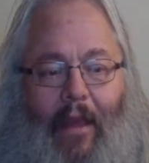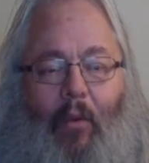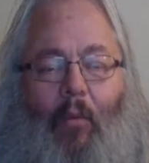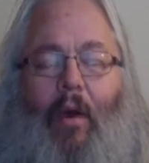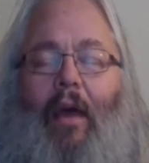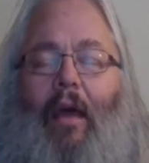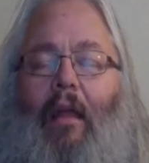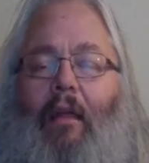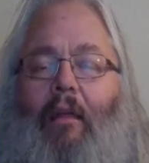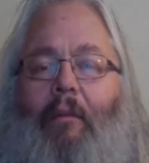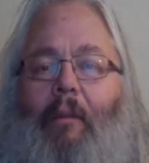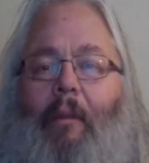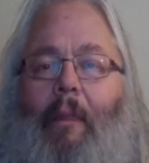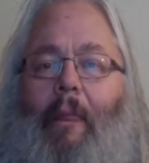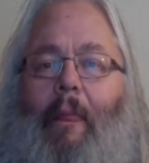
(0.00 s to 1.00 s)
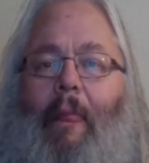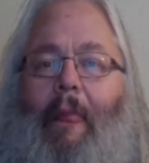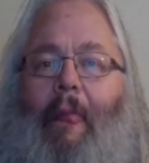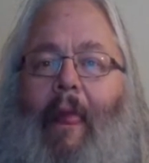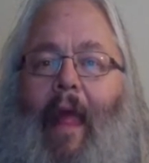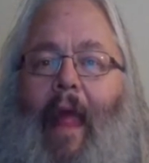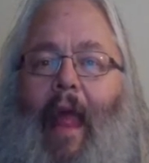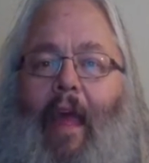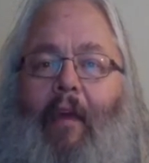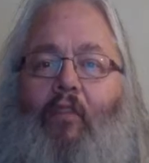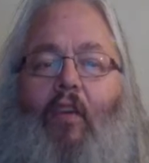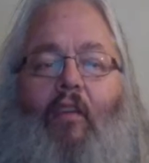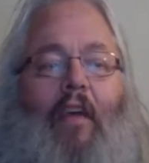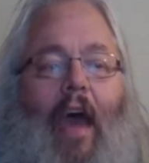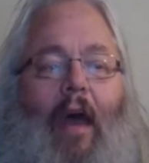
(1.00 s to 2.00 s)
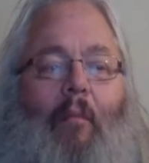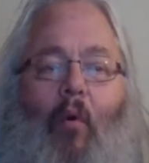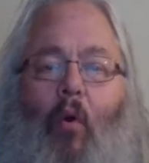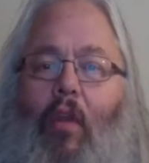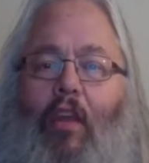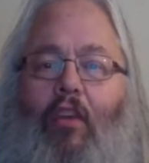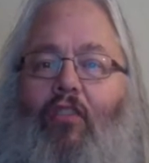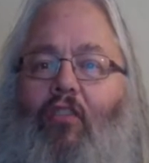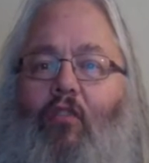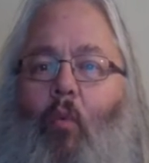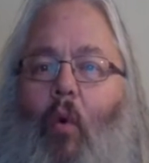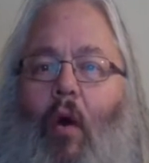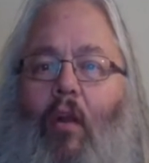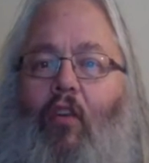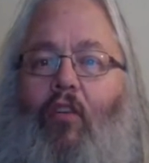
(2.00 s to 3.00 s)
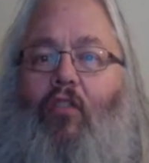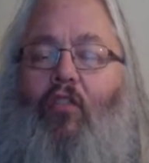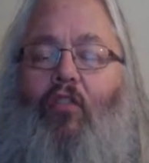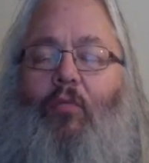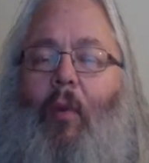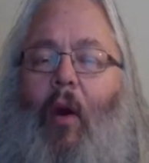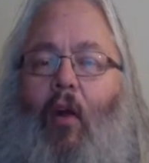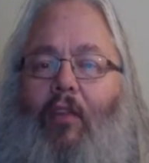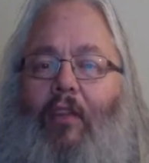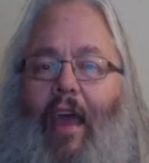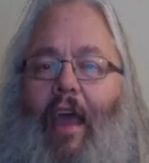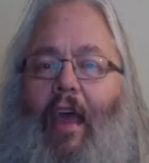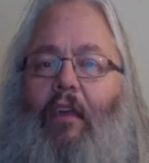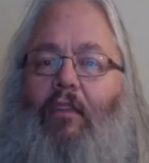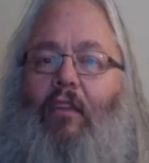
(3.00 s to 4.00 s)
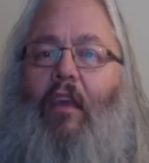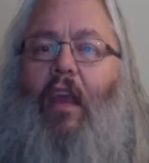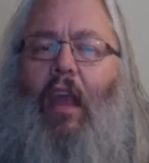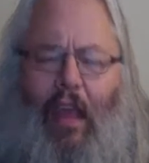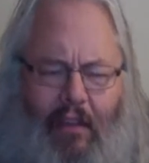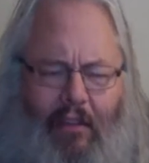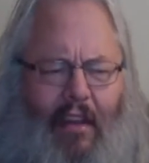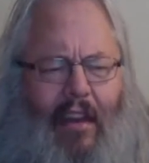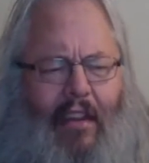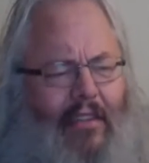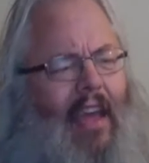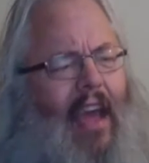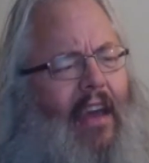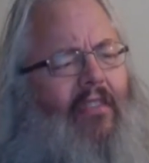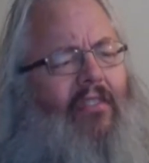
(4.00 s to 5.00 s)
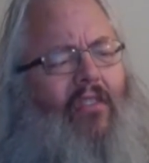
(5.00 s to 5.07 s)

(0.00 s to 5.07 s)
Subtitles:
Well, if you've got more than just 1 or 2 small tanks, it is kind of